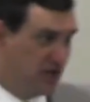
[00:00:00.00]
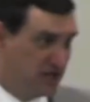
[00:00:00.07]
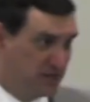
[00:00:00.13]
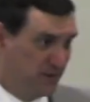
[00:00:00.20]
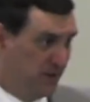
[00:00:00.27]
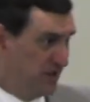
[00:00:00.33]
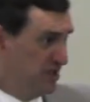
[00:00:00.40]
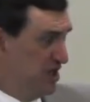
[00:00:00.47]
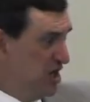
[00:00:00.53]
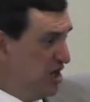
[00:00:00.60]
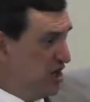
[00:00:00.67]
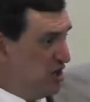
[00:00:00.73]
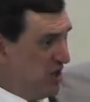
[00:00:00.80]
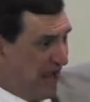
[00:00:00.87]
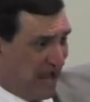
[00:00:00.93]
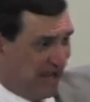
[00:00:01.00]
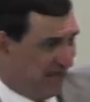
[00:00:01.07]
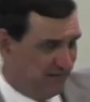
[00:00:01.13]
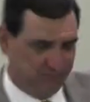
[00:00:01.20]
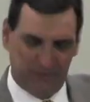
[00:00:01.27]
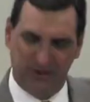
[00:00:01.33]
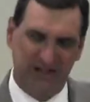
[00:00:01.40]
husbands,
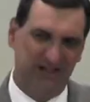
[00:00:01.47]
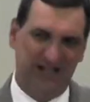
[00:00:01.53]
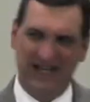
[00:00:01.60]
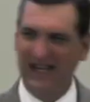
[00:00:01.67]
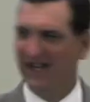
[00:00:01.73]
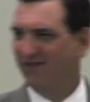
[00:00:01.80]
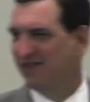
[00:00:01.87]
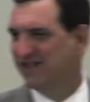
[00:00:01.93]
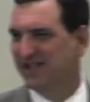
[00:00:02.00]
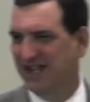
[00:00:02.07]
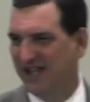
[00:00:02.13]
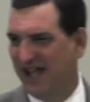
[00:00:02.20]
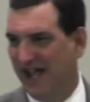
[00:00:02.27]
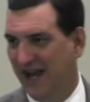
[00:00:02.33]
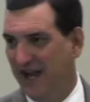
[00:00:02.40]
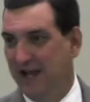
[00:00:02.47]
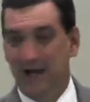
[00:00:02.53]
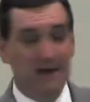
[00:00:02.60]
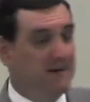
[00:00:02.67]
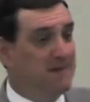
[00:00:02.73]
well, I can't even say that.